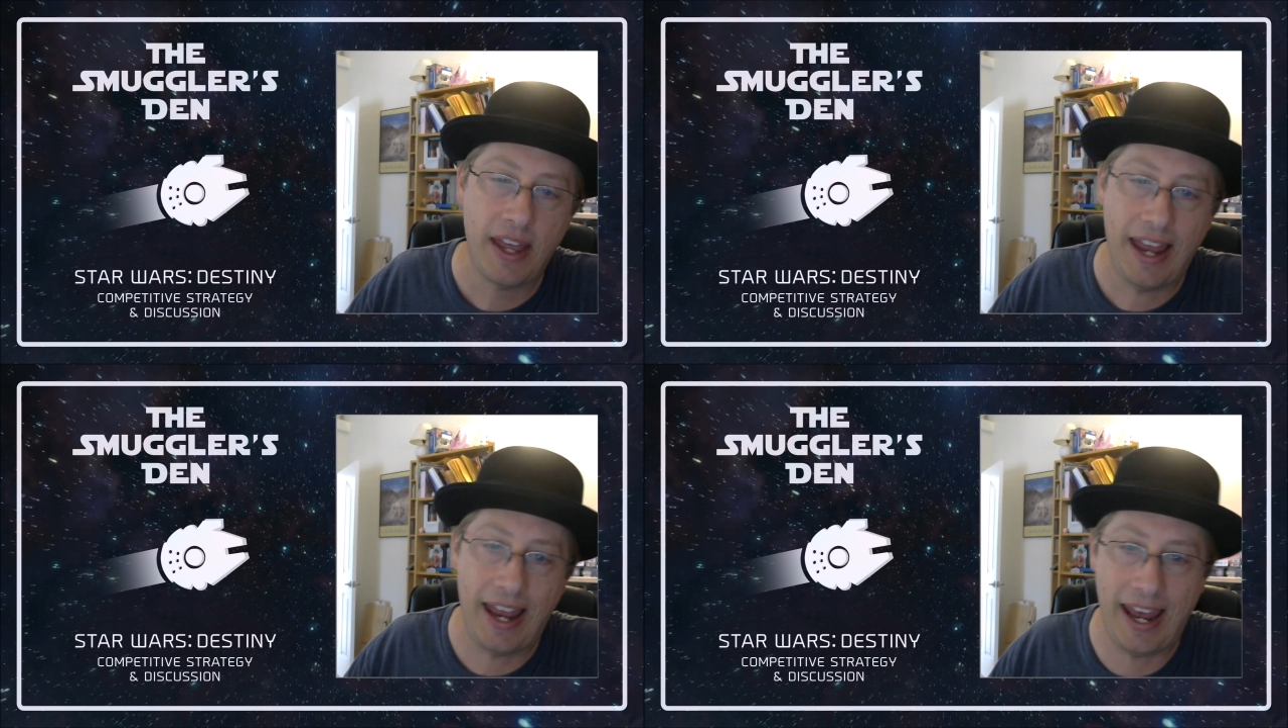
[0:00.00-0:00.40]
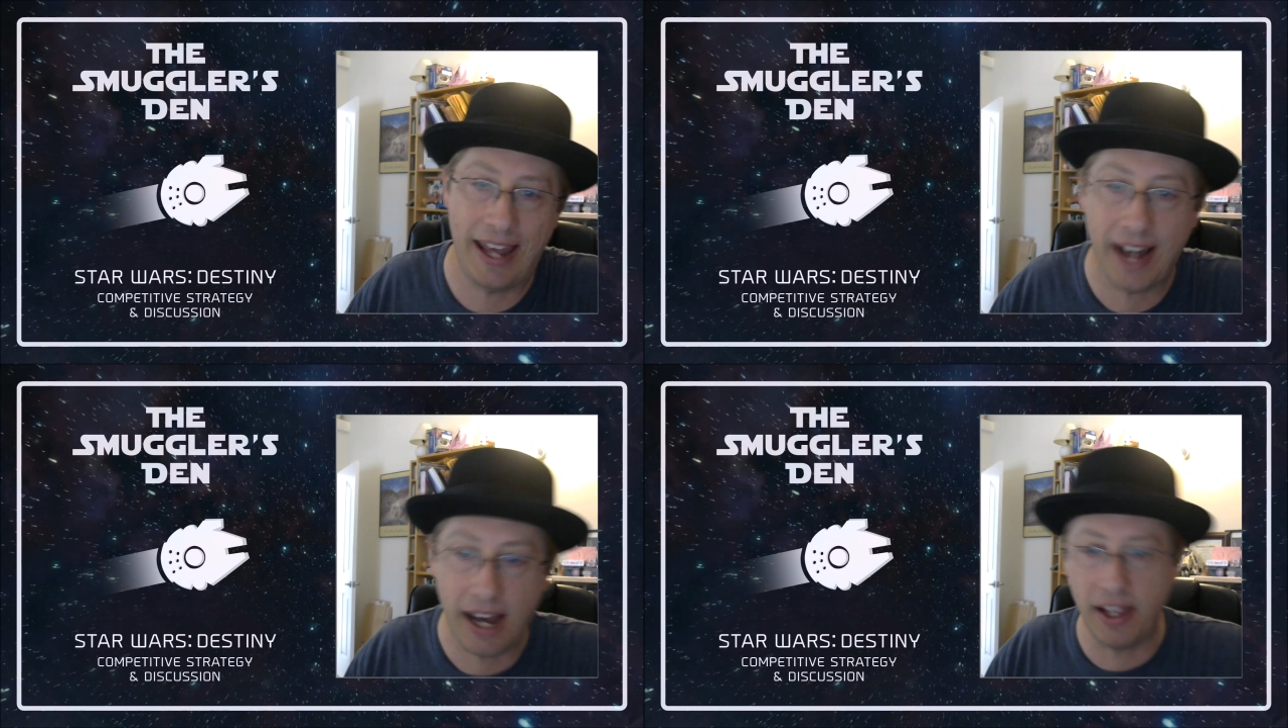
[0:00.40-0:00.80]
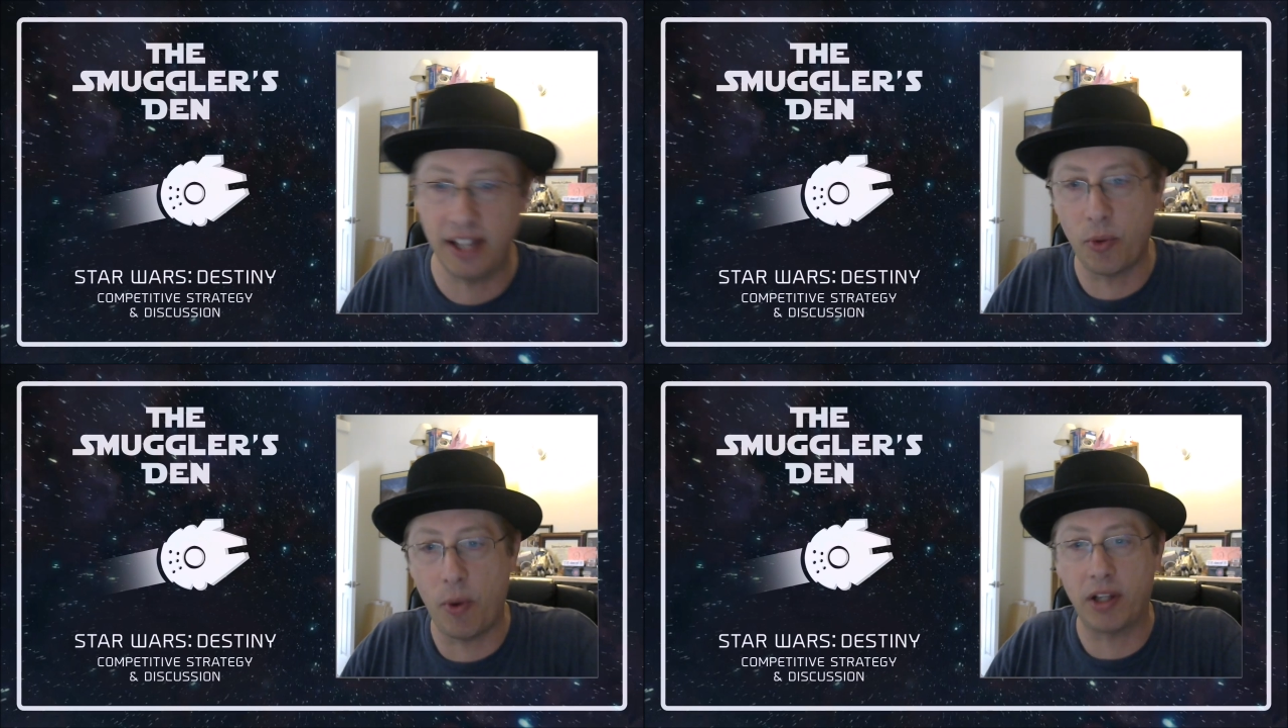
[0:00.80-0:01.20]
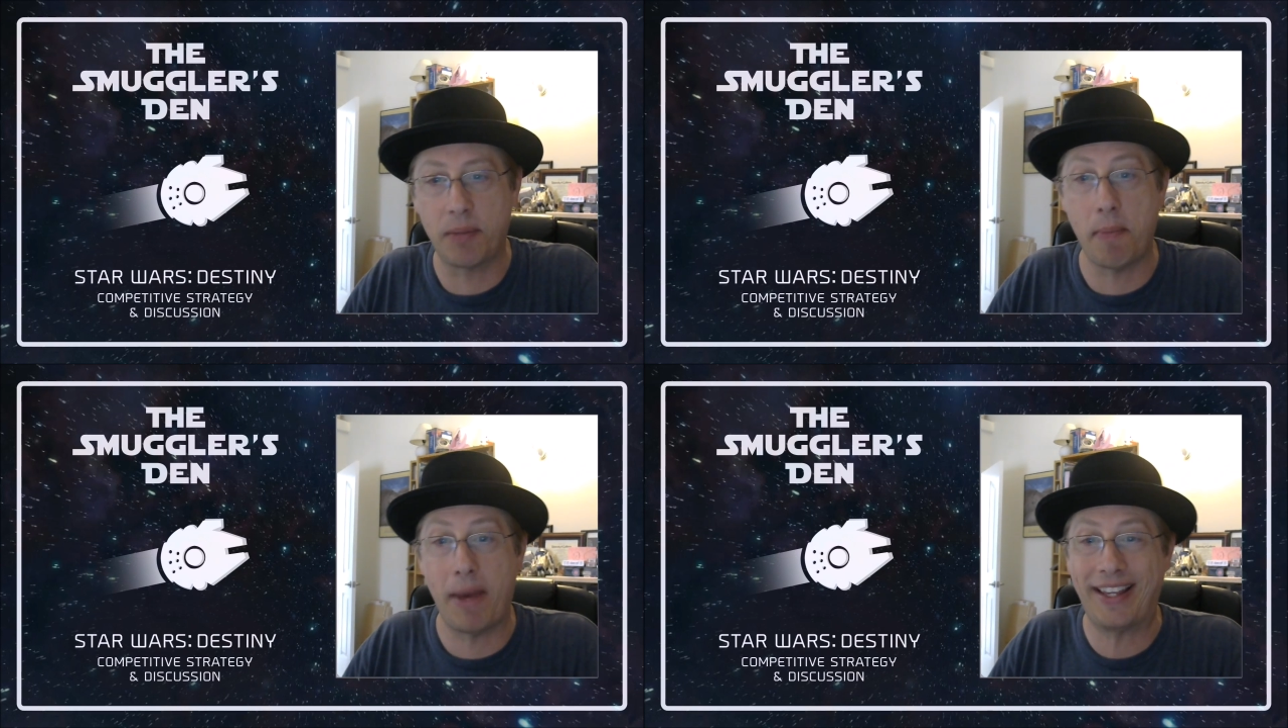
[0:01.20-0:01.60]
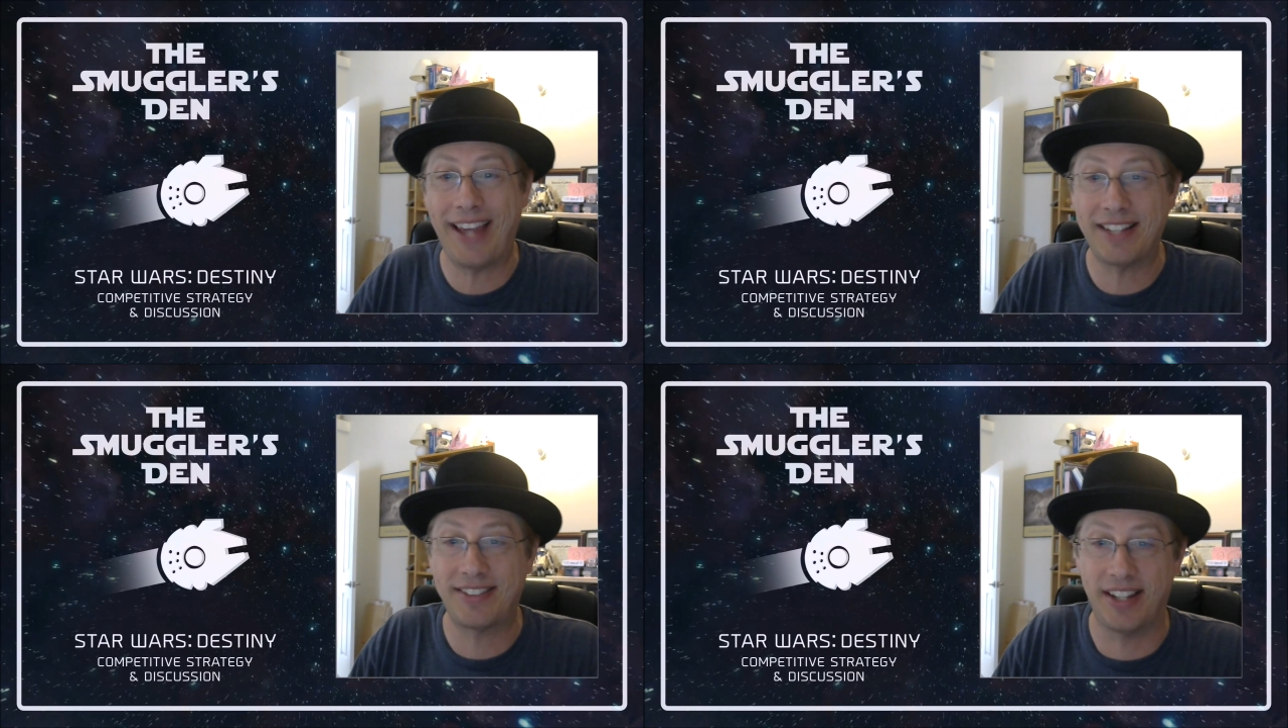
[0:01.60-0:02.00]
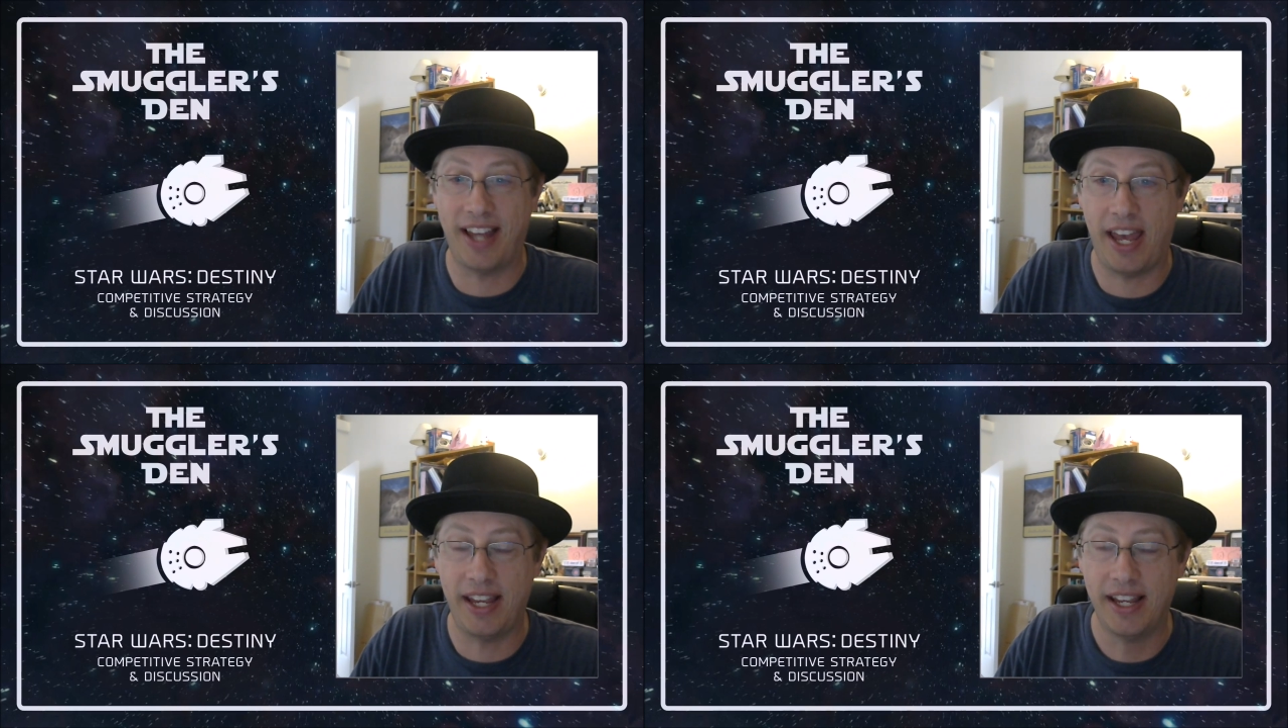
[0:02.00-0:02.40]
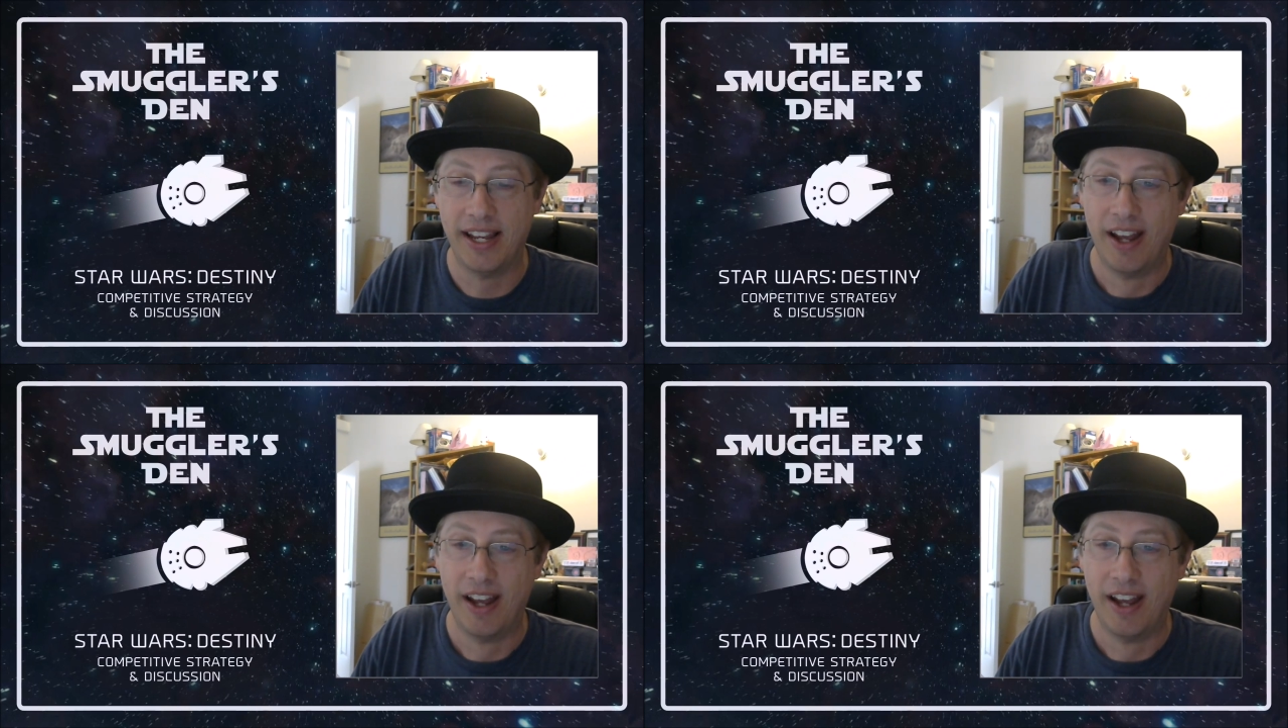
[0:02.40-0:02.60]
And I'd like to welcome in my guest today